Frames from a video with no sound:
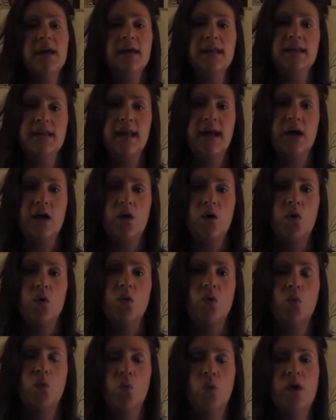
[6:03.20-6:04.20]
Now,
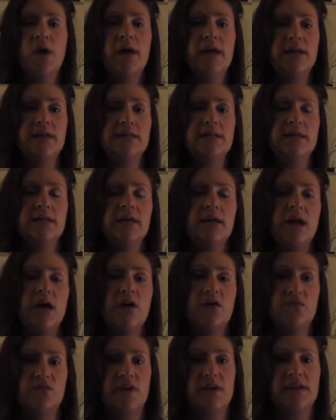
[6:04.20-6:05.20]
what
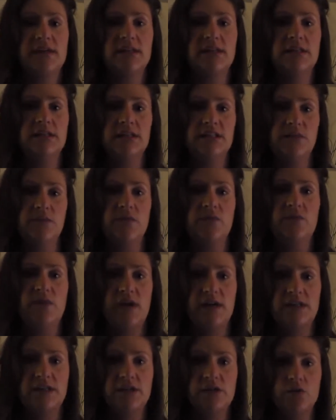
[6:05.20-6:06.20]
affects systemic
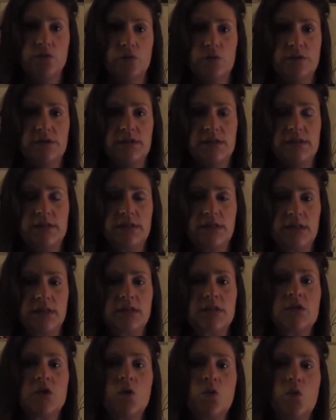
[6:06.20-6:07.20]
vascular
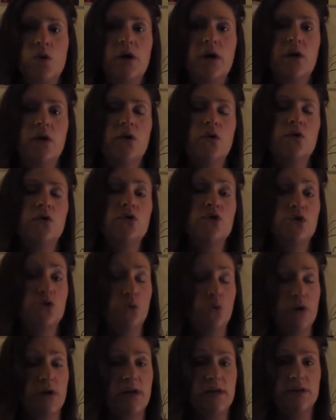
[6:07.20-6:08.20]
resistance? Well,
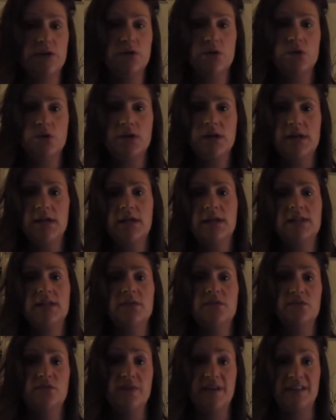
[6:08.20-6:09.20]
short answer is
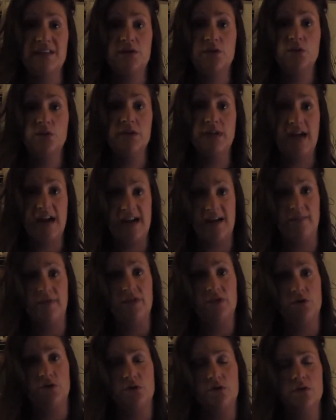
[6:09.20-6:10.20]
vessel
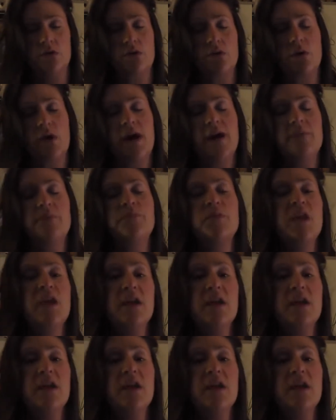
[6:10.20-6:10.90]
diameter, okay?